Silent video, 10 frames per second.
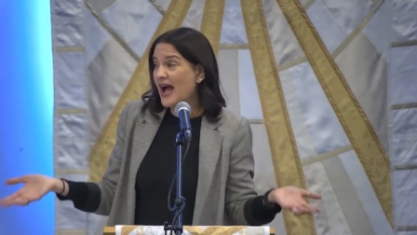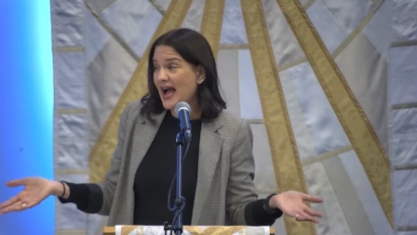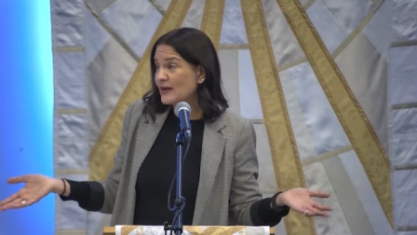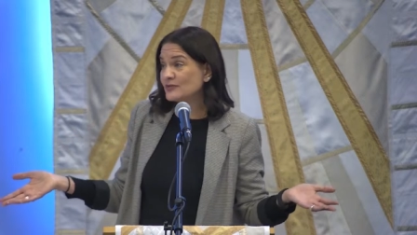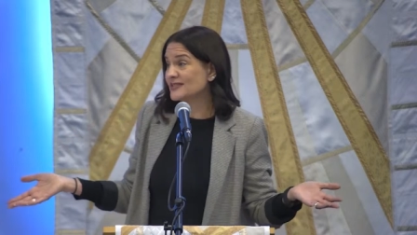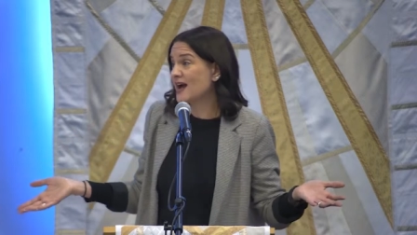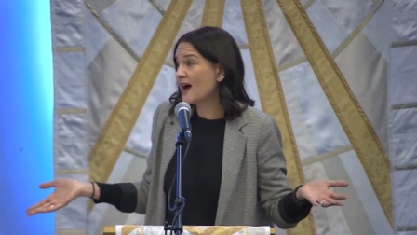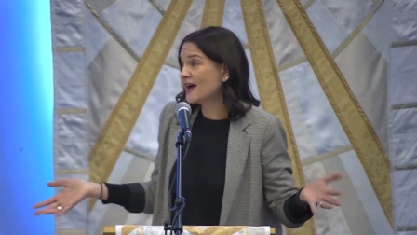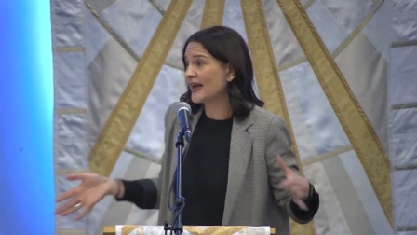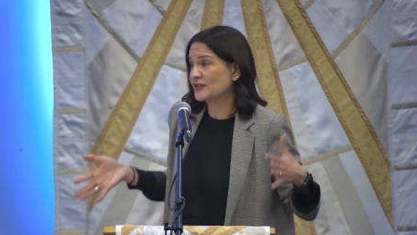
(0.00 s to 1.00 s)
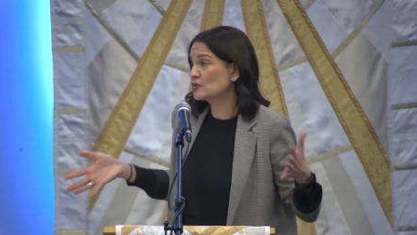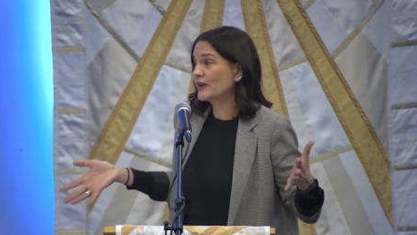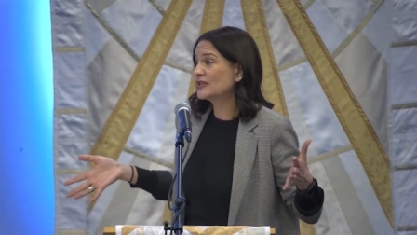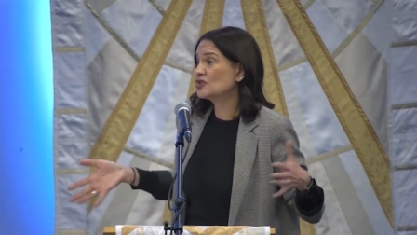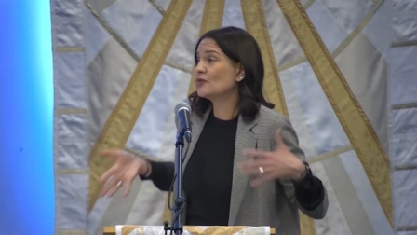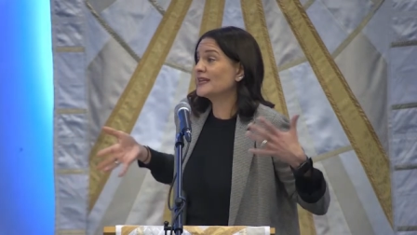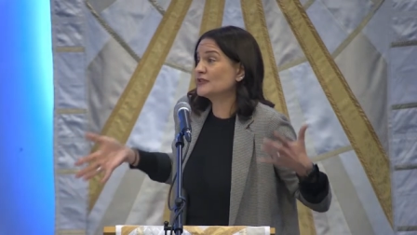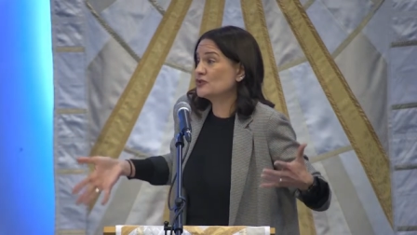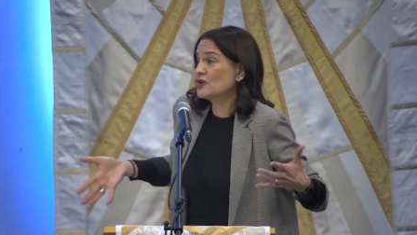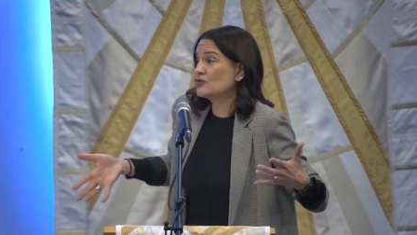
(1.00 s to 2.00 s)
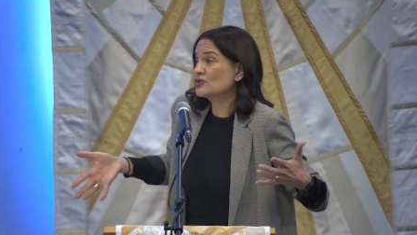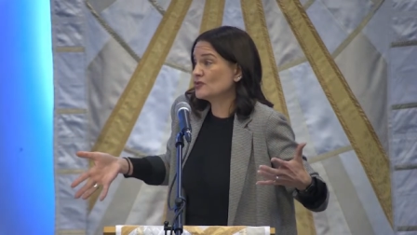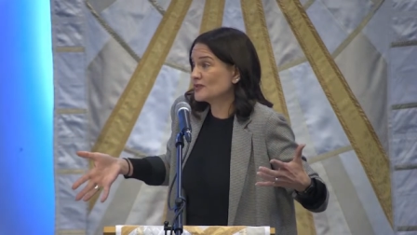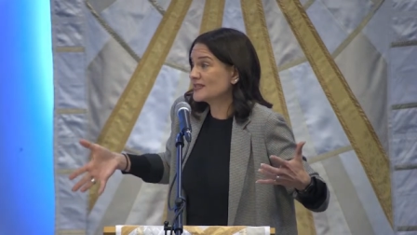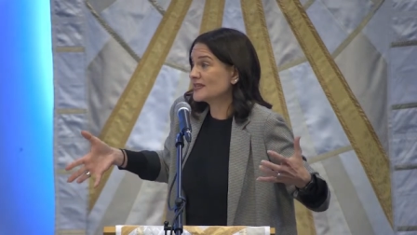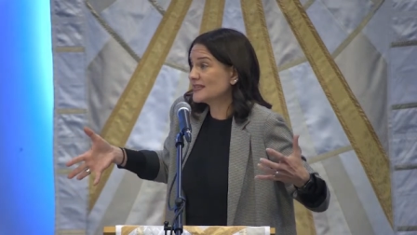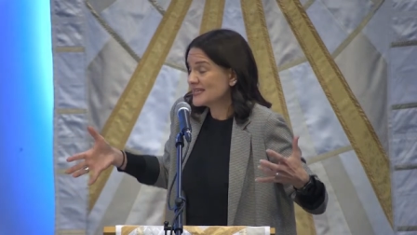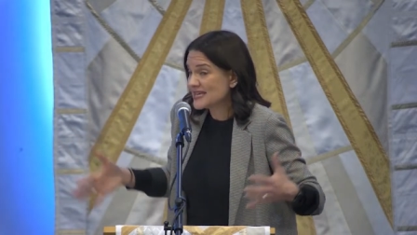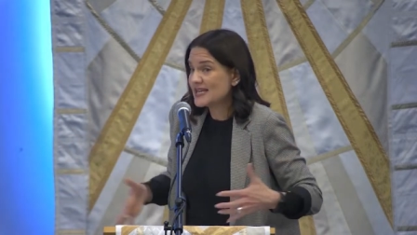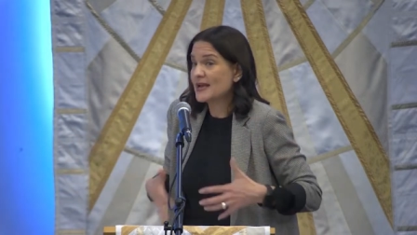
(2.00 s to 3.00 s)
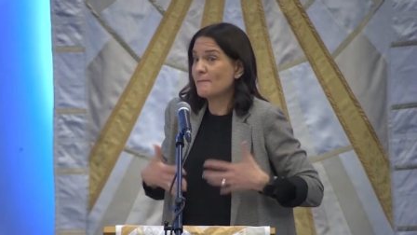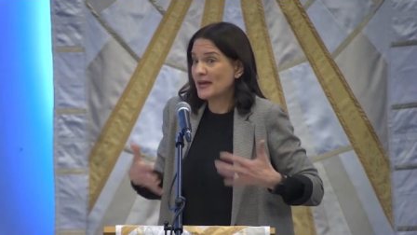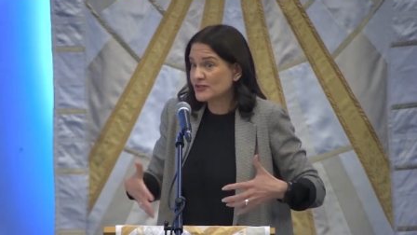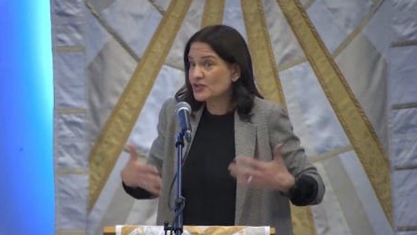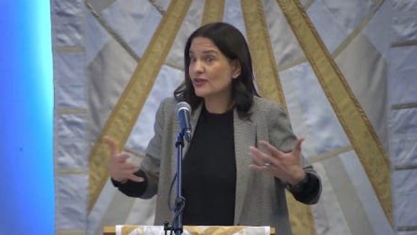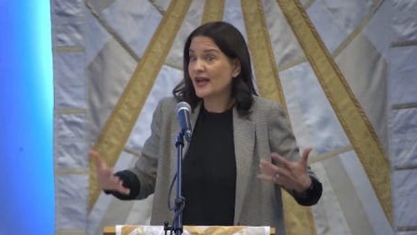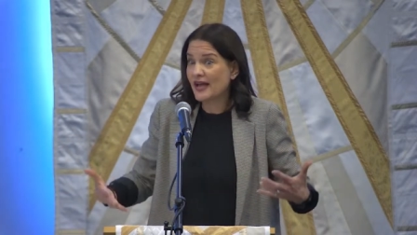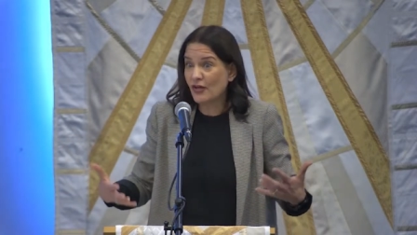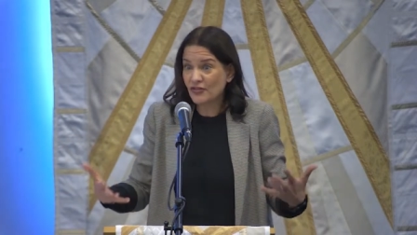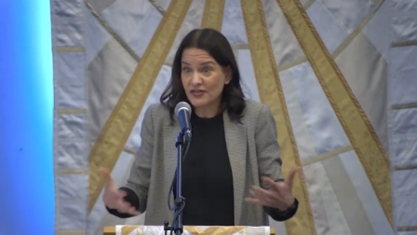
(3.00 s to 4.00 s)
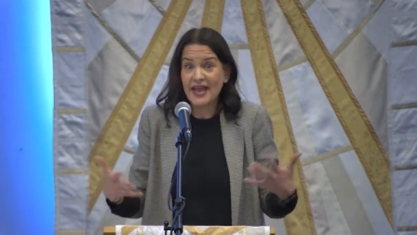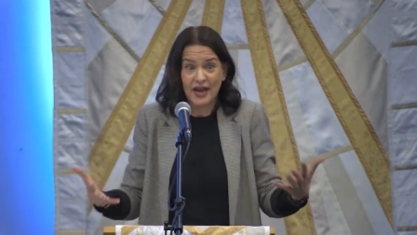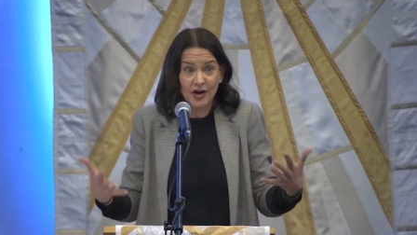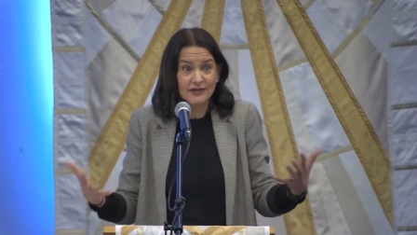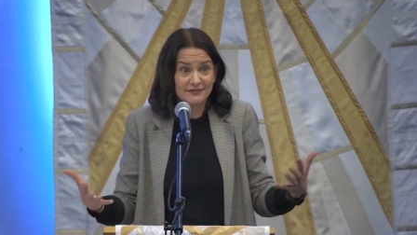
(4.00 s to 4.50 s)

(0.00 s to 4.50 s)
I was young, at 22, I didn't know she was needing mental health care.